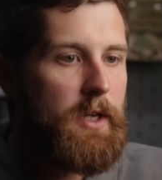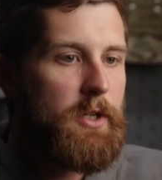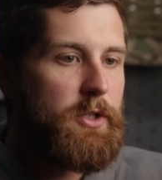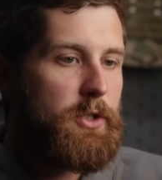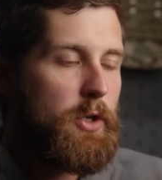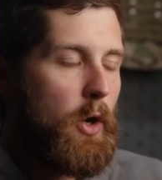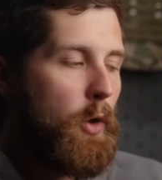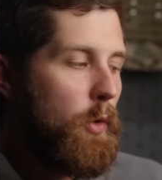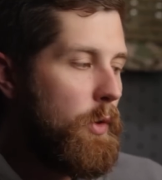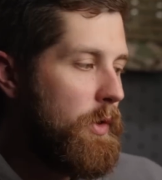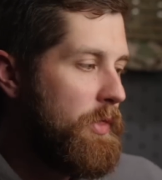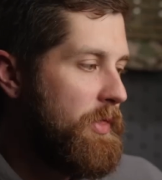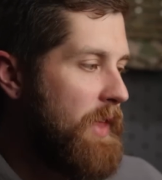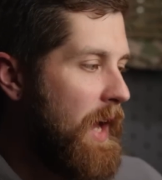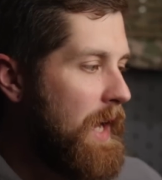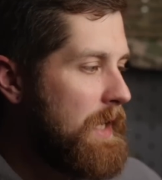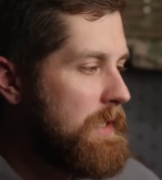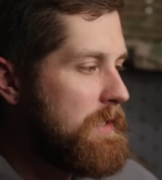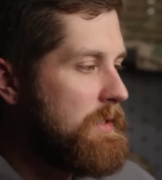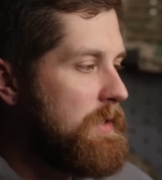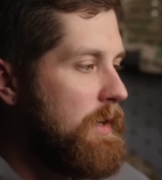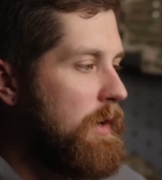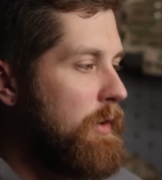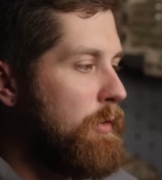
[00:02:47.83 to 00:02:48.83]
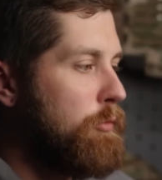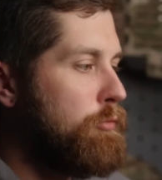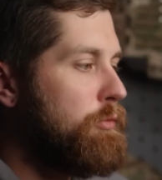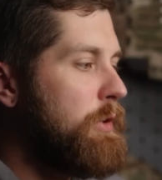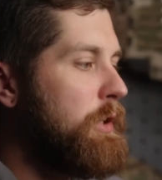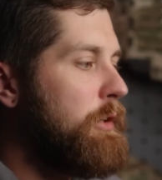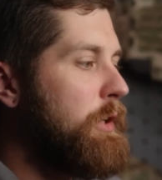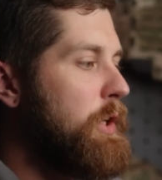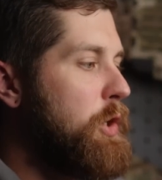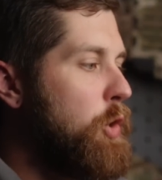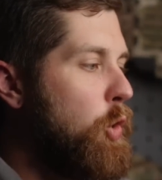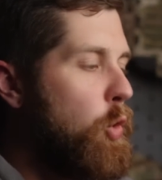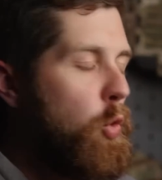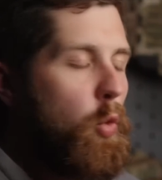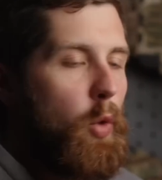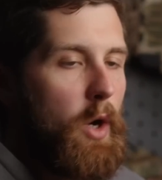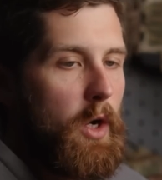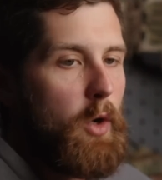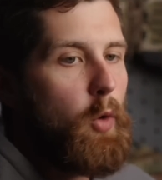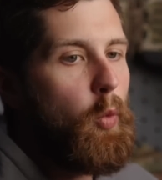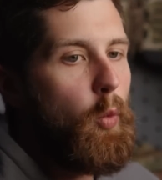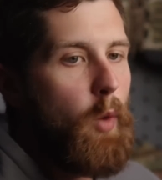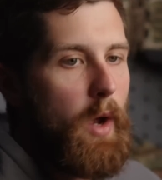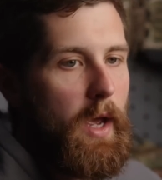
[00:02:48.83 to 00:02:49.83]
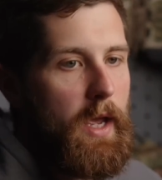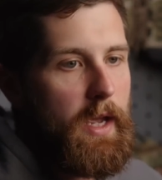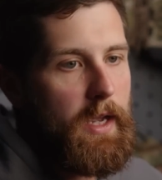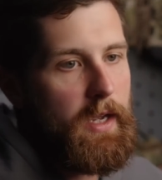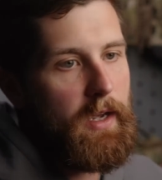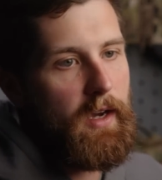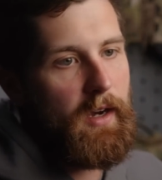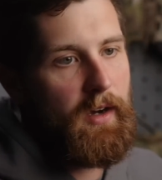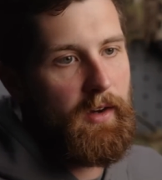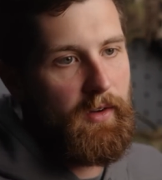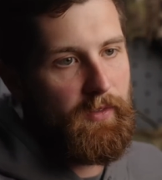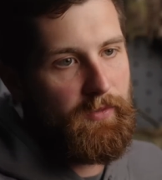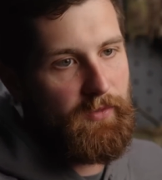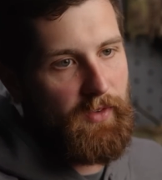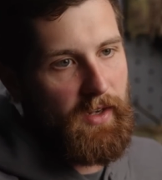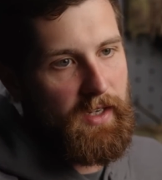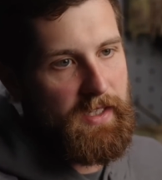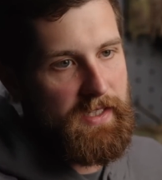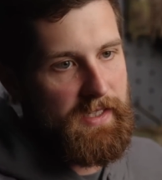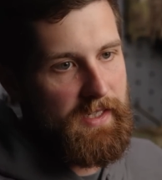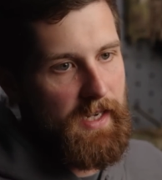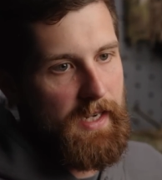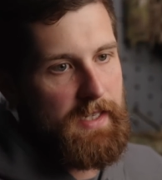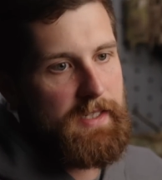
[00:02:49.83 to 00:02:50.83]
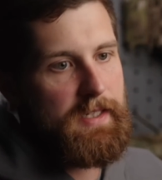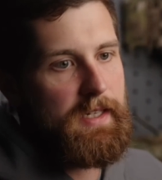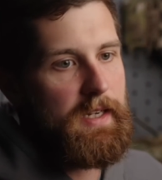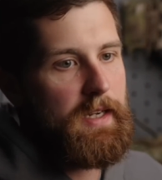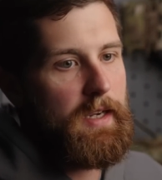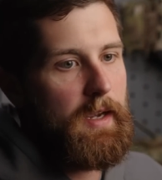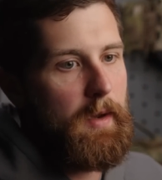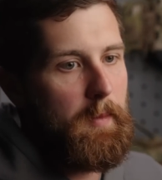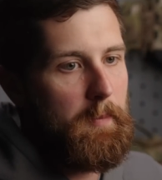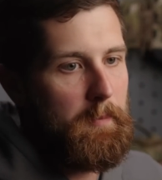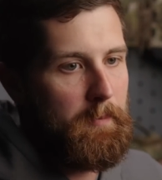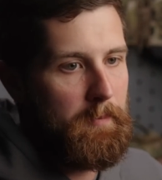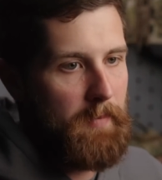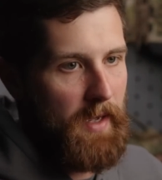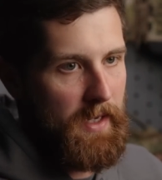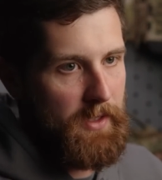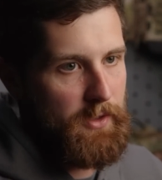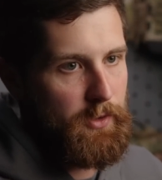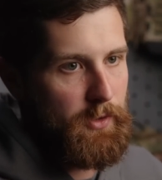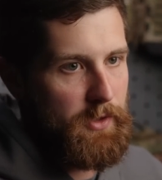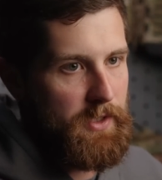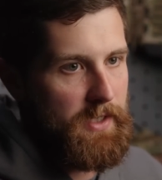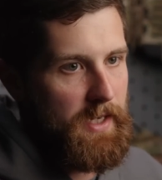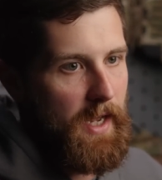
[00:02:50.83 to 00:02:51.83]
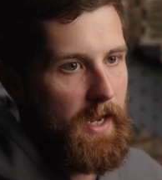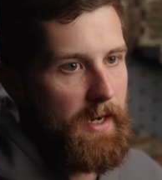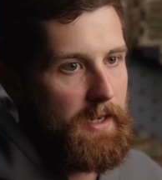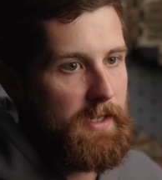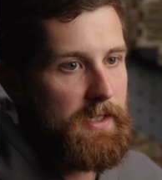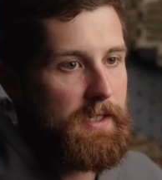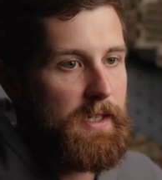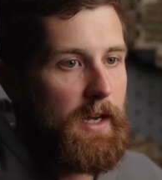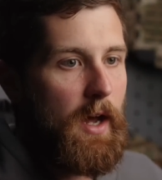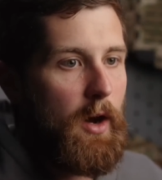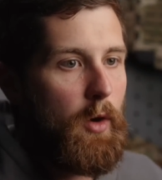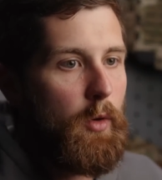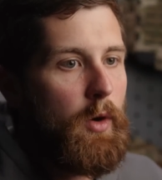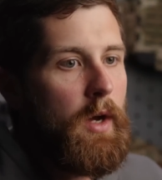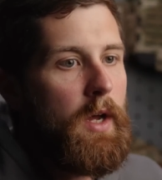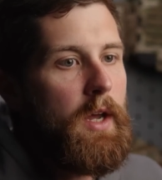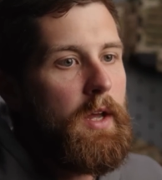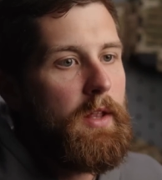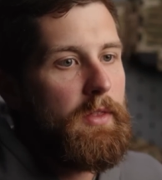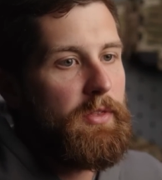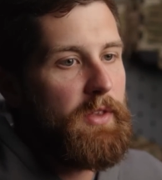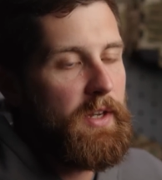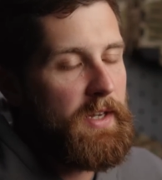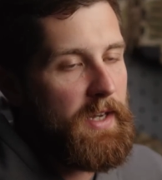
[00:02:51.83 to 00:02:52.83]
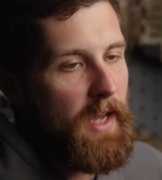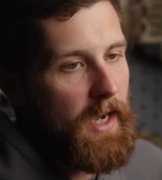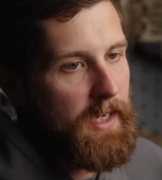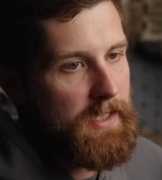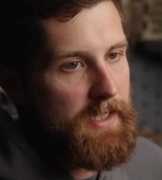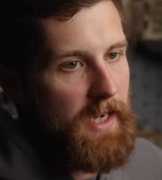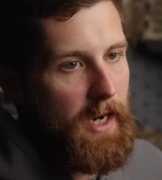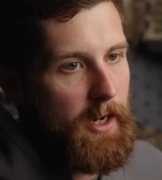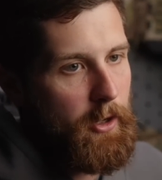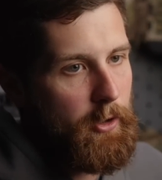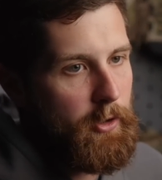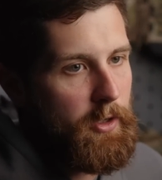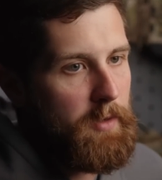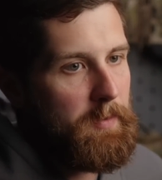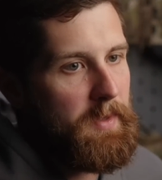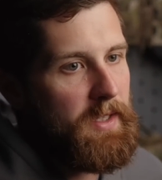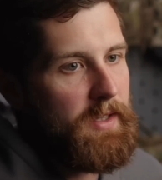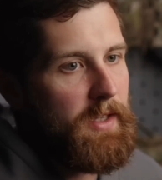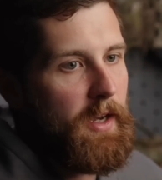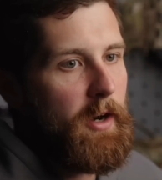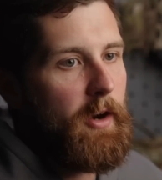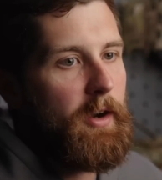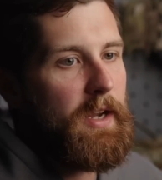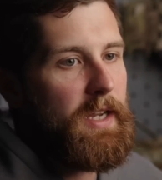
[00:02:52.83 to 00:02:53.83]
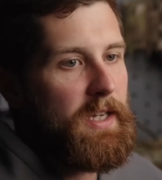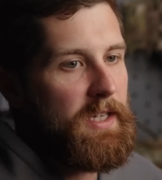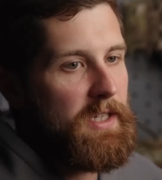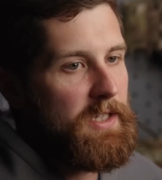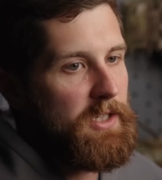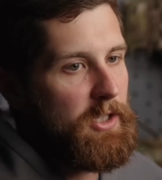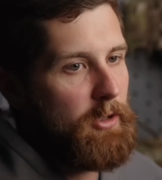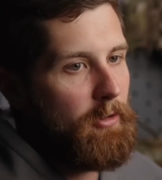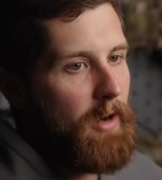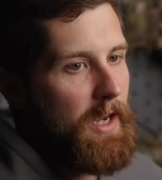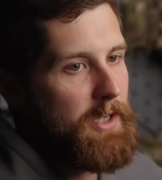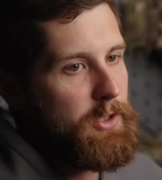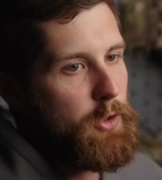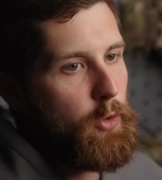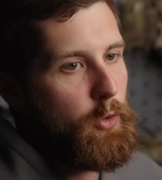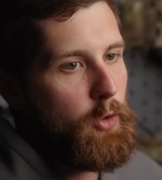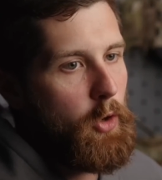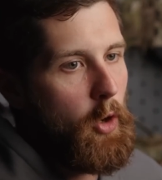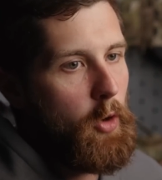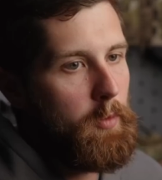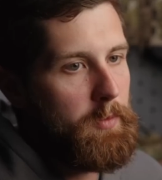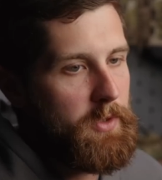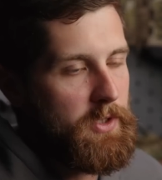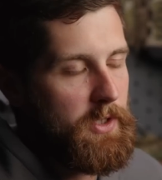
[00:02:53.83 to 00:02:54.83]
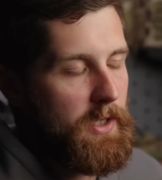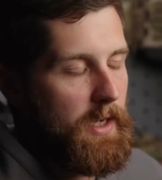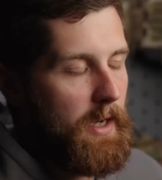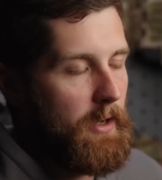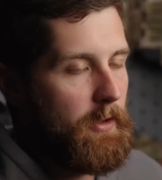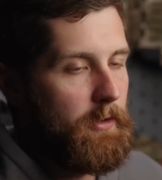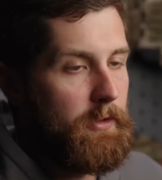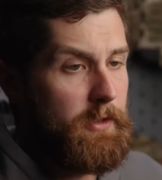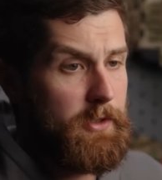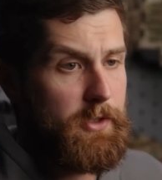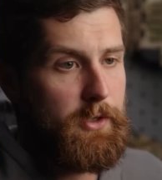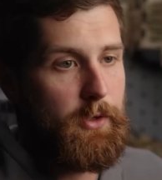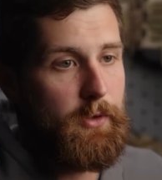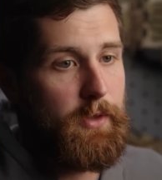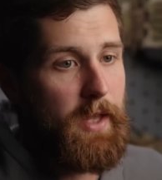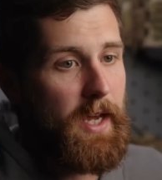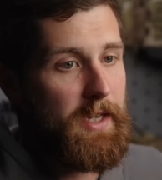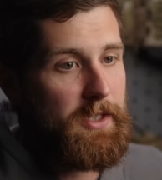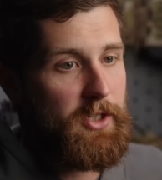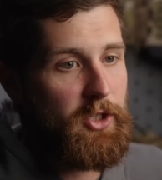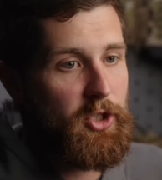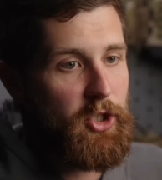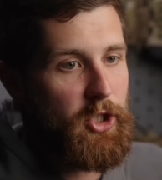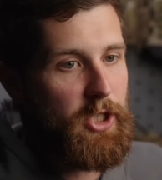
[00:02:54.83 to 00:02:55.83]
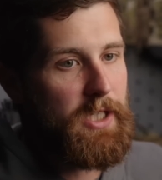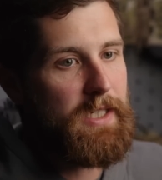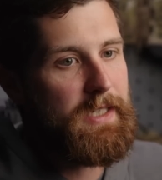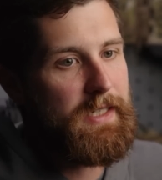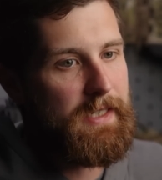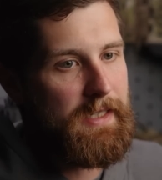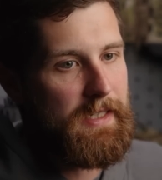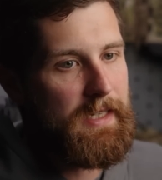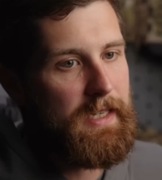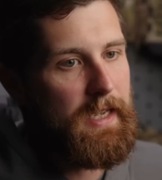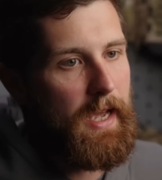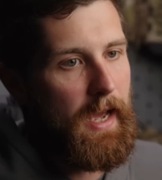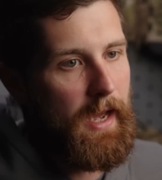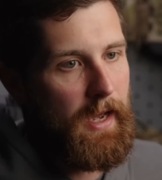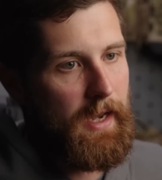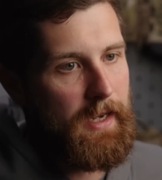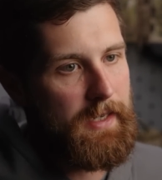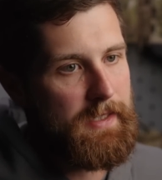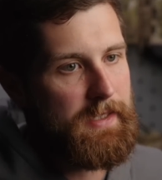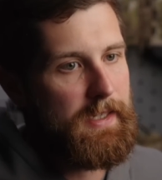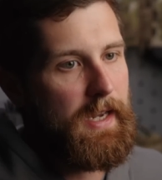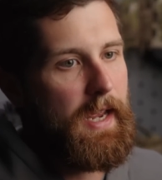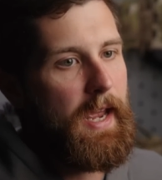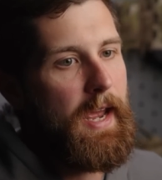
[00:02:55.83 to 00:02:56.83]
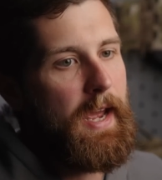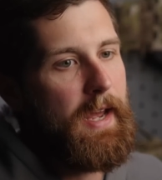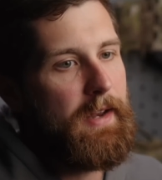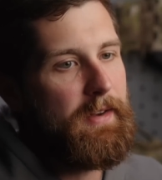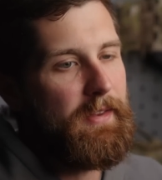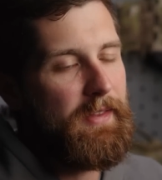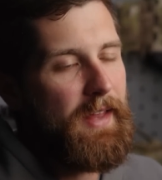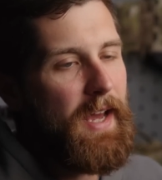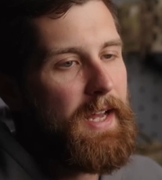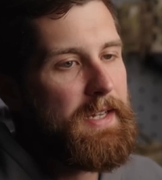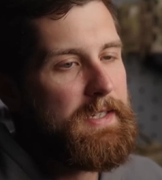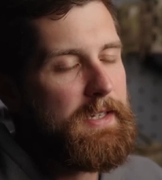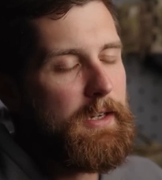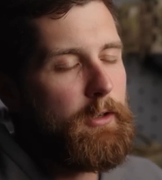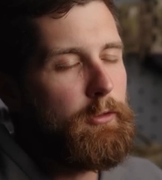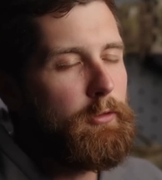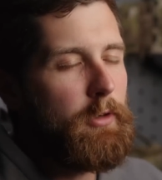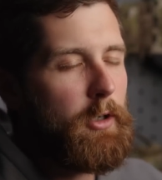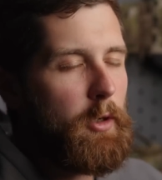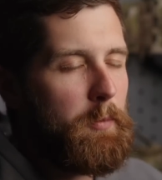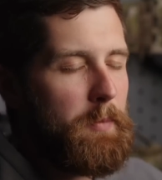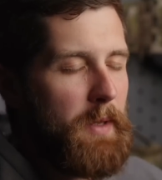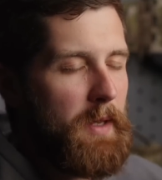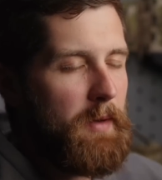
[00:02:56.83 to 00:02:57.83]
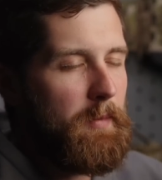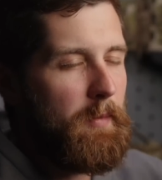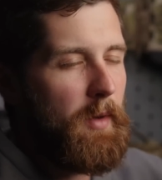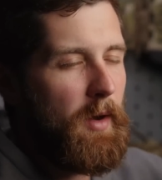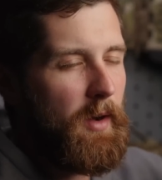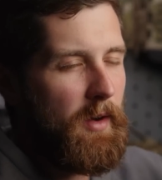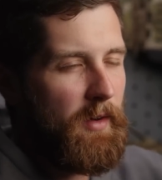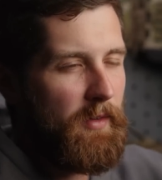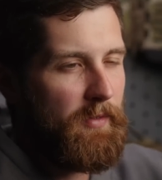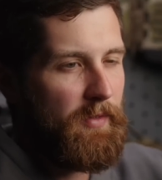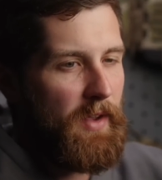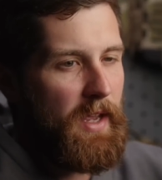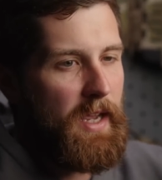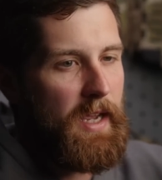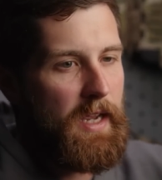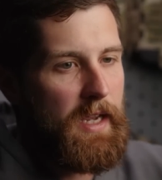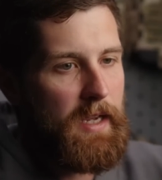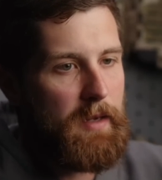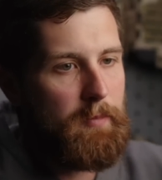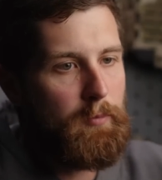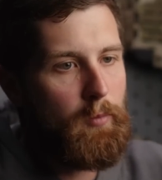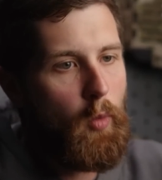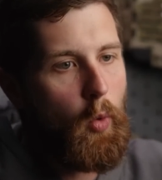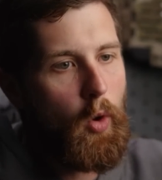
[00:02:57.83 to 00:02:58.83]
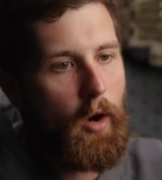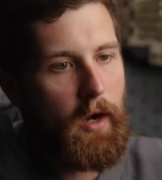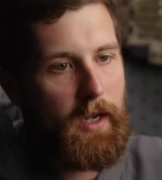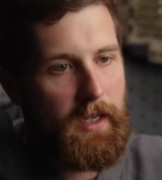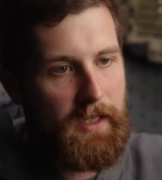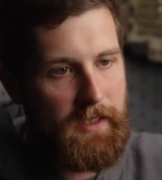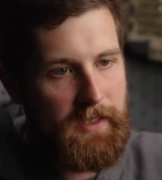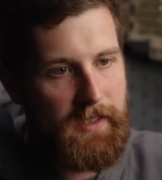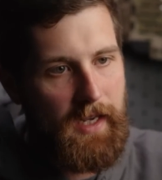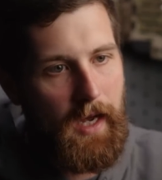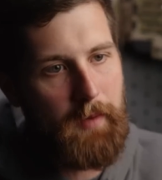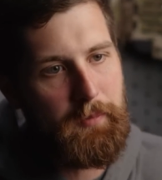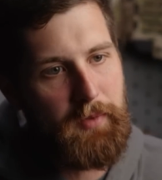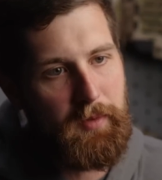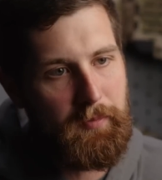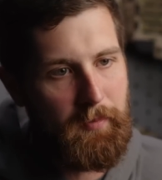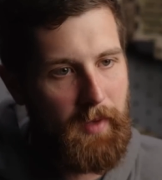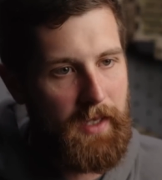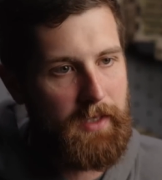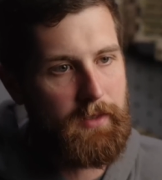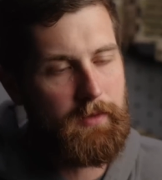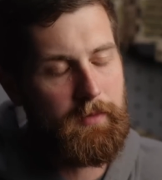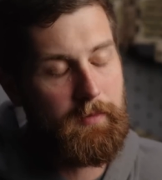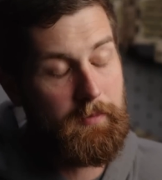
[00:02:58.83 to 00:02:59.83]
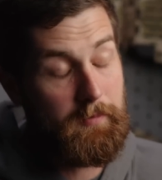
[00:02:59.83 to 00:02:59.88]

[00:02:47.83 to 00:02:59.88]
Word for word: So that's a really quick way of assessing mental status. Now, the next acronym in there is Glasgow Coma Scale. So that's G C S, and that's a little bit of a more in-depth men